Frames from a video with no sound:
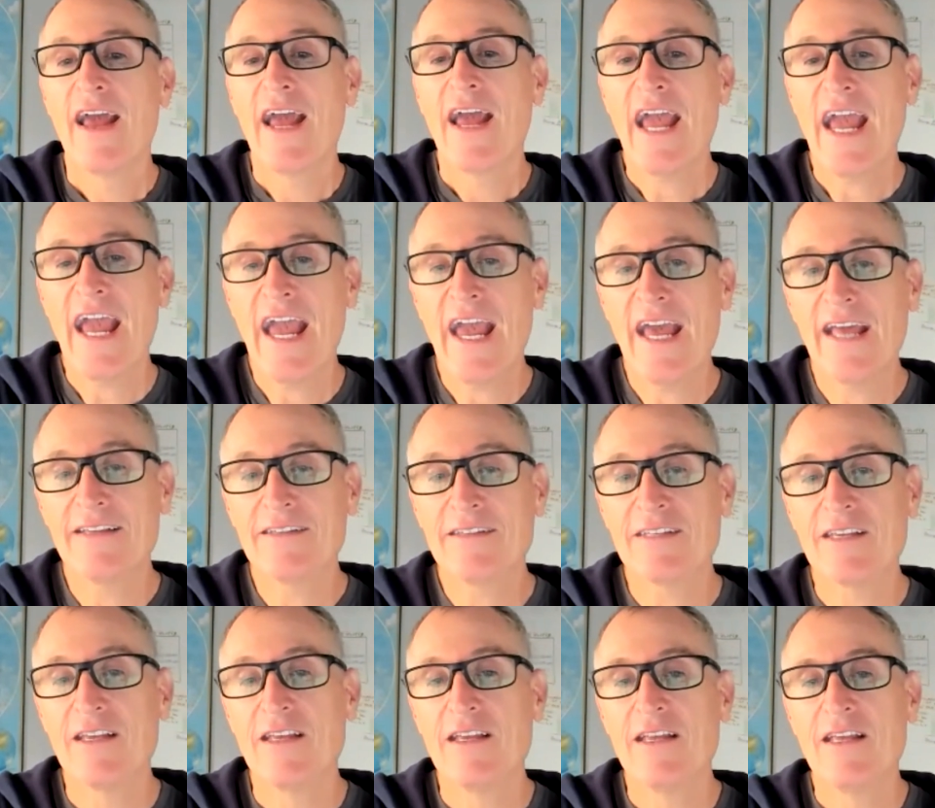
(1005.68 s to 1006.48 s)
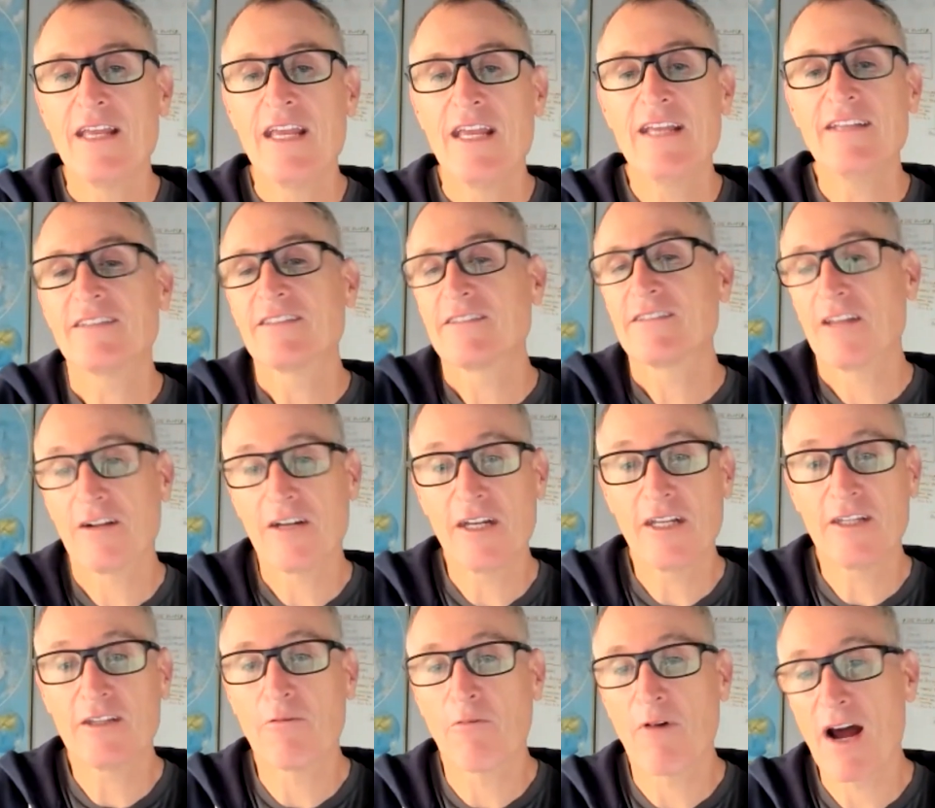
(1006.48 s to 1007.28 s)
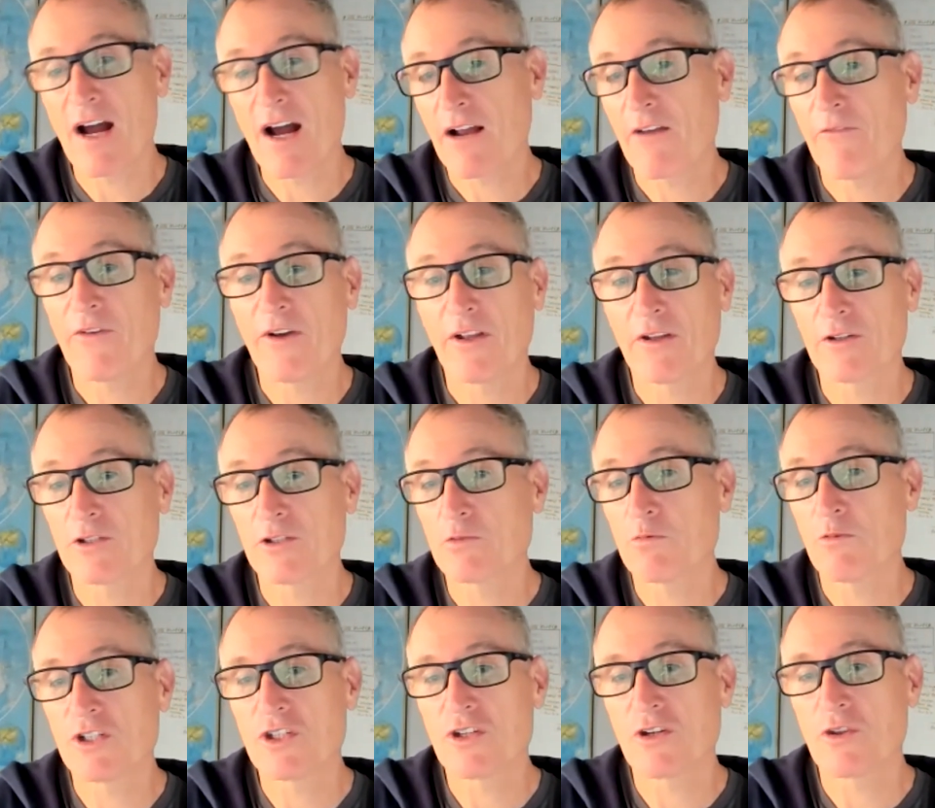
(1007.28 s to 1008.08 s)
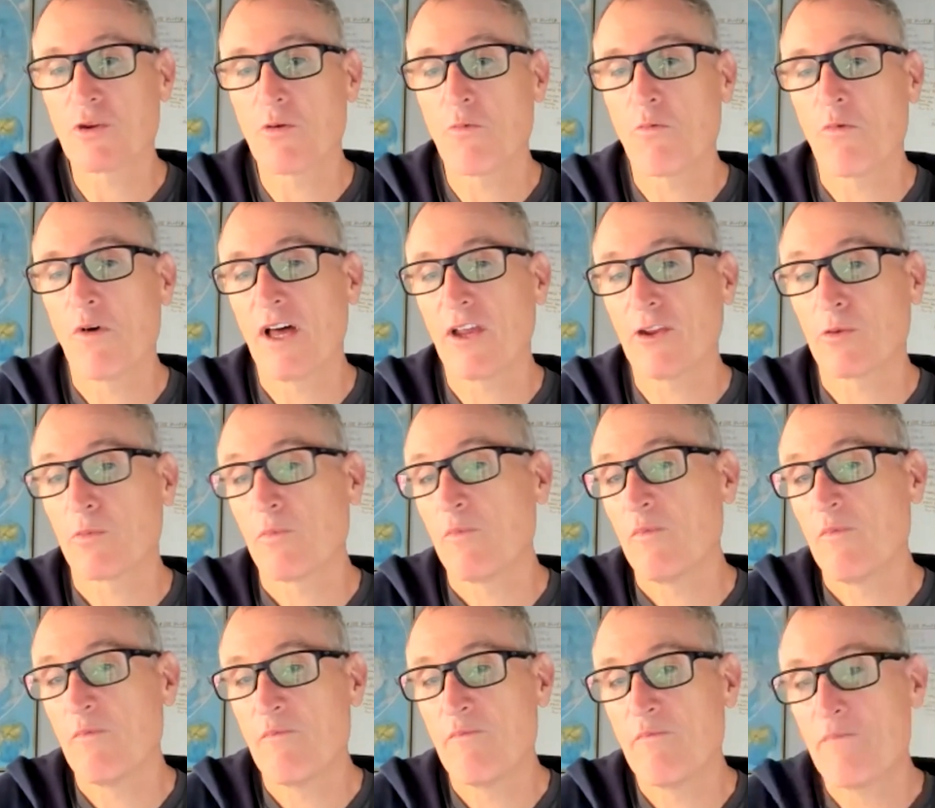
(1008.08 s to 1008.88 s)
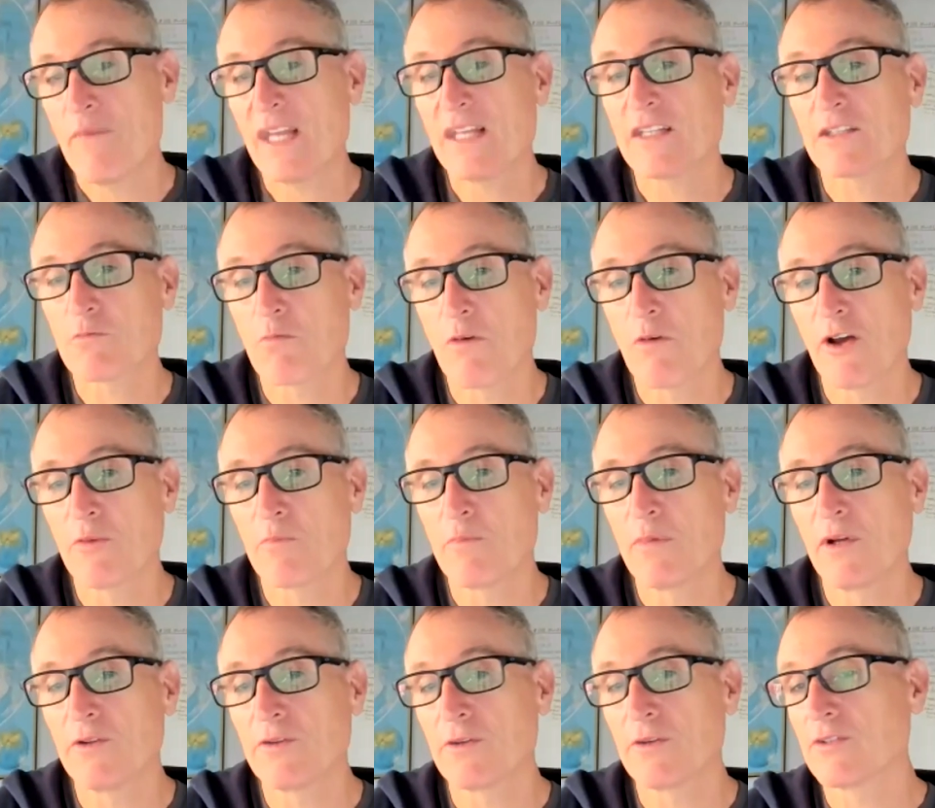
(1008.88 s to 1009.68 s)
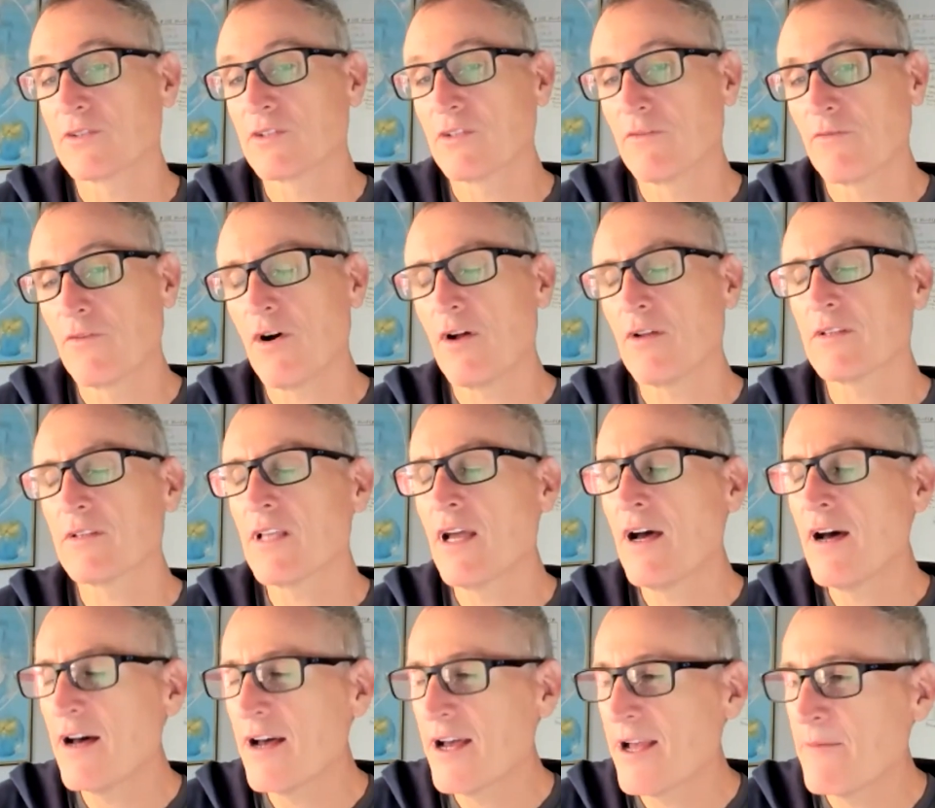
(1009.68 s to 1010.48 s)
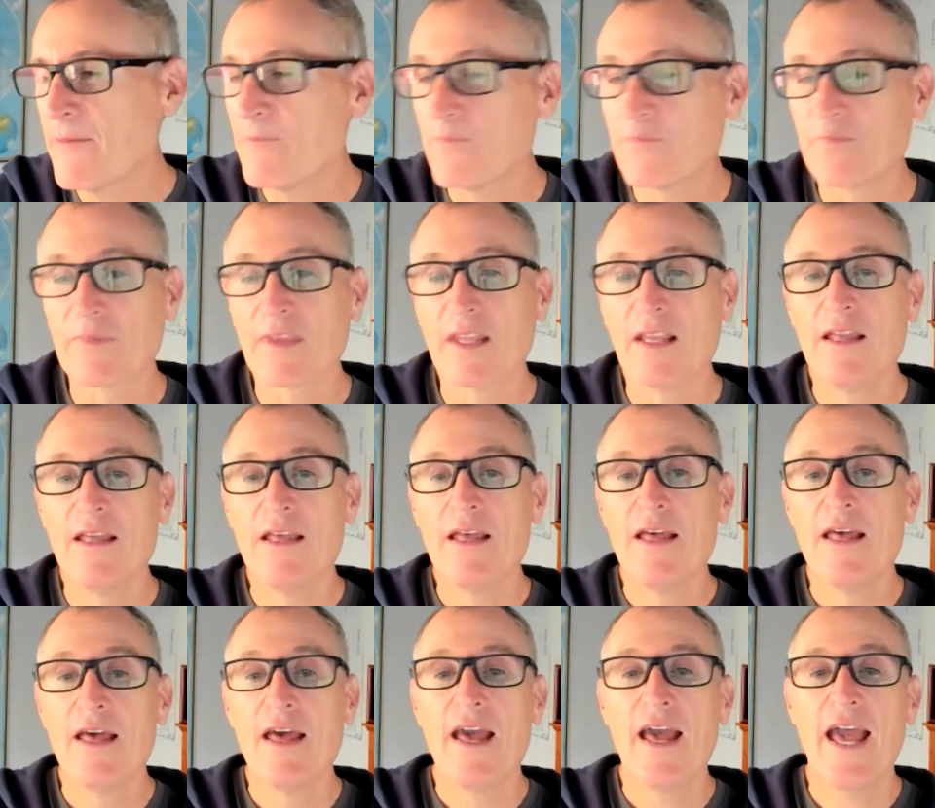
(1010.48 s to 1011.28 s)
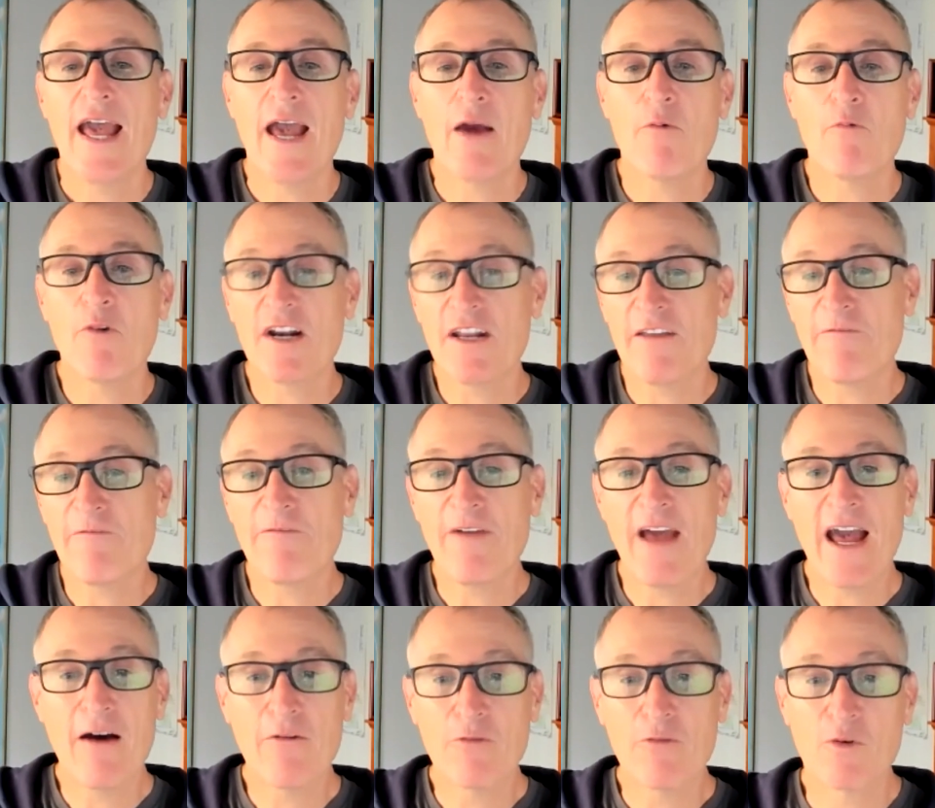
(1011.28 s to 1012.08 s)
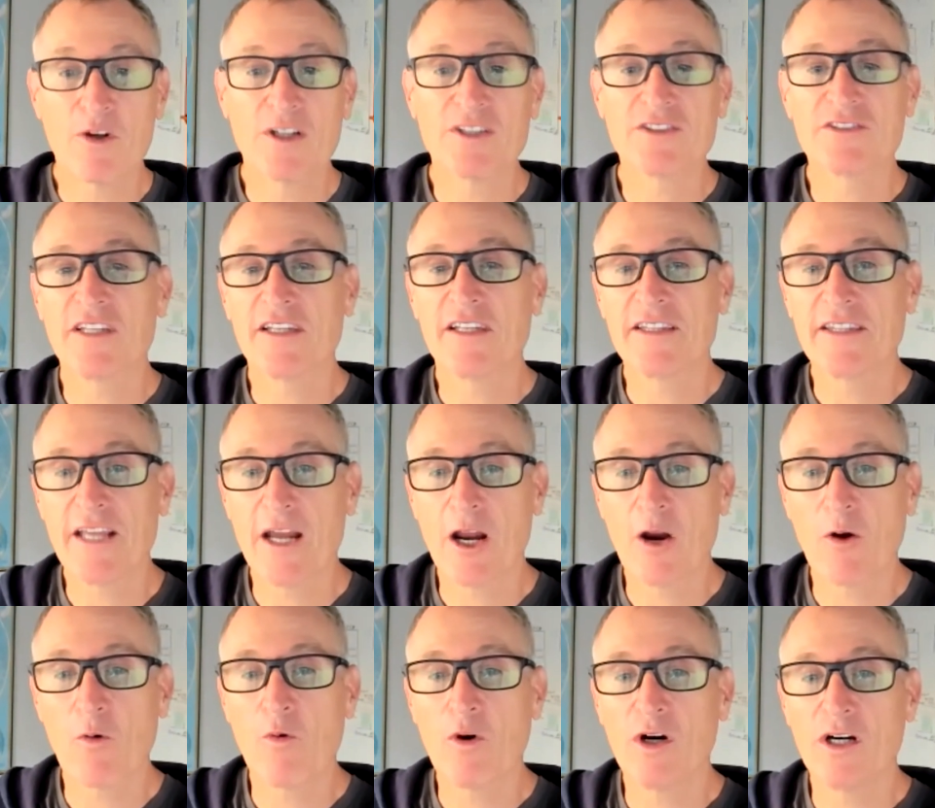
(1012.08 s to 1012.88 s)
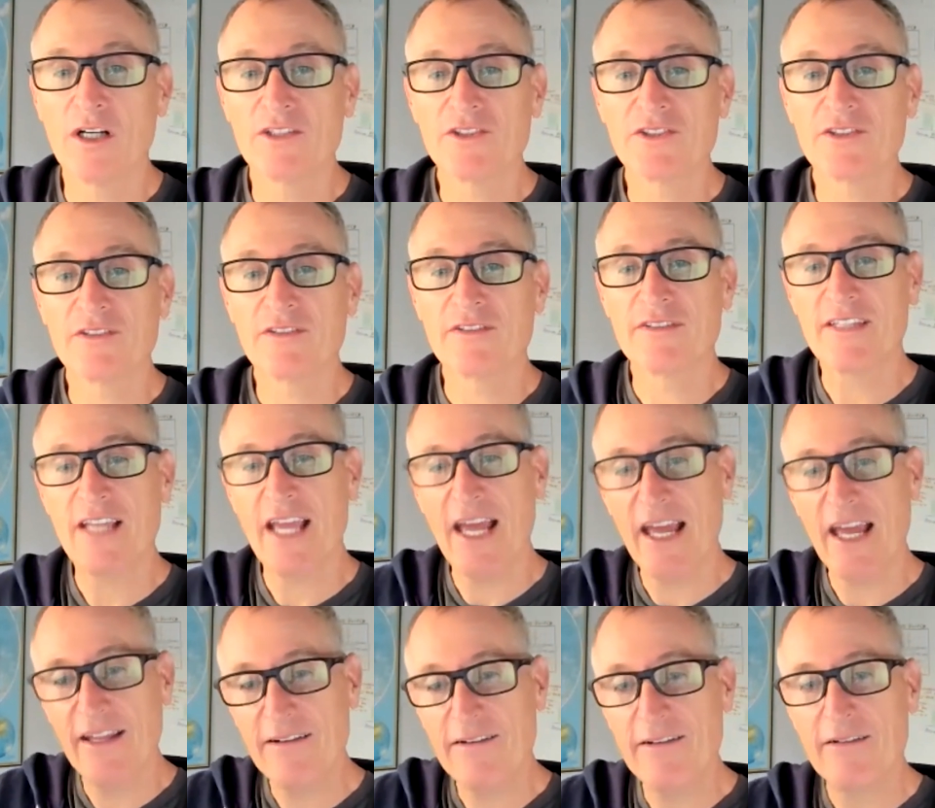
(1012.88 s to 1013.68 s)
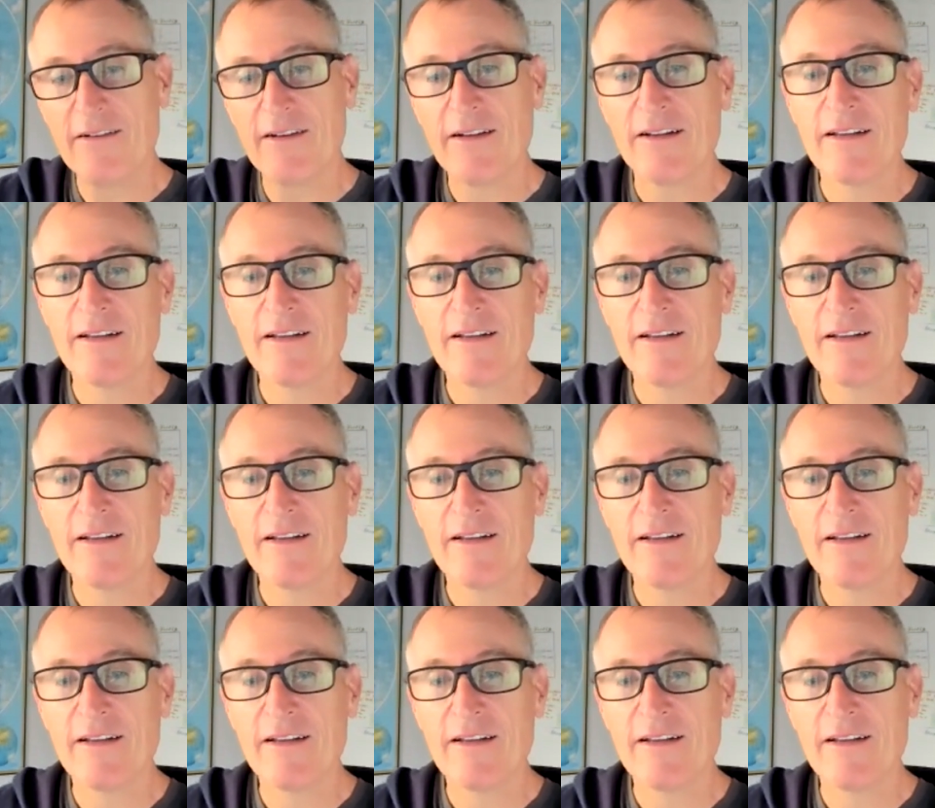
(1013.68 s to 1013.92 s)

And he studied the Rockefellers, which are the biggest wealth builders of all time. And what he found was that there was 10